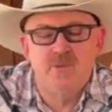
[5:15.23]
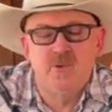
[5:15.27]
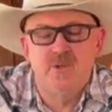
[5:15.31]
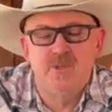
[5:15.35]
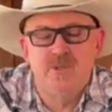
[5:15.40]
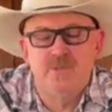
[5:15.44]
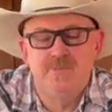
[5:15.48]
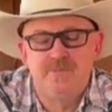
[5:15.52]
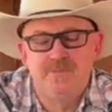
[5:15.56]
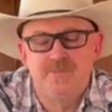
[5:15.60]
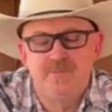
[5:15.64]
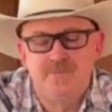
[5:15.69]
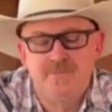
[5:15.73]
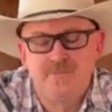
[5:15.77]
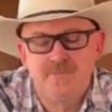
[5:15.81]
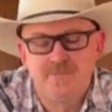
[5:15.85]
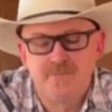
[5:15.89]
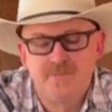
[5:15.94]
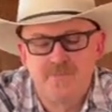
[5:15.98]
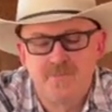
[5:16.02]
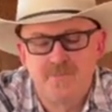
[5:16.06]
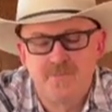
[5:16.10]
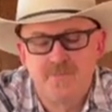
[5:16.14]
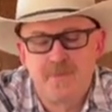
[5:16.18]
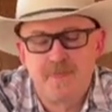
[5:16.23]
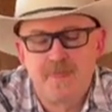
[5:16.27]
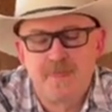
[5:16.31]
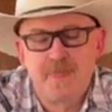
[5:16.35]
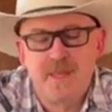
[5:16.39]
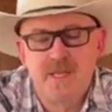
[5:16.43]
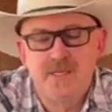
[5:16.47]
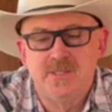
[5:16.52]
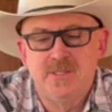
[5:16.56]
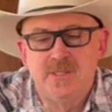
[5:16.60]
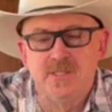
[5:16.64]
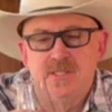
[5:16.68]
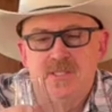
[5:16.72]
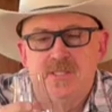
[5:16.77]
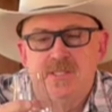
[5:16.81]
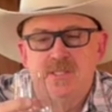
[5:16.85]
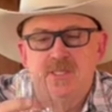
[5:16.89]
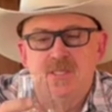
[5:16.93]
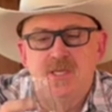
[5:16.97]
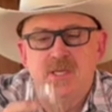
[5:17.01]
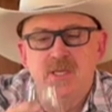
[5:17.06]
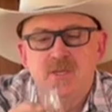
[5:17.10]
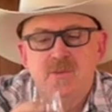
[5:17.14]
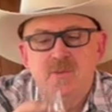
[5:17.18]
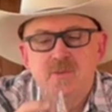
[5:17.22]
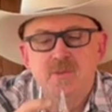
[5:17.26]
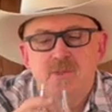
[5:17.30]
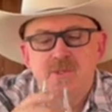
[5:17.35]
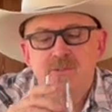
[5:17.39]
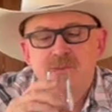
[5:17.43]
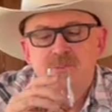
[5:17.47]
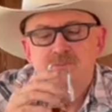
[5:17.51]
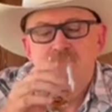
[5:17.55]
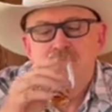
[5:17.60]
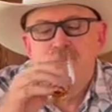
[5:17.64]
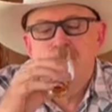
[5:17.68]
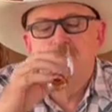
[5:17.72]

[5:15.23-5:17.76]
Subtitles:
more. This is the second one.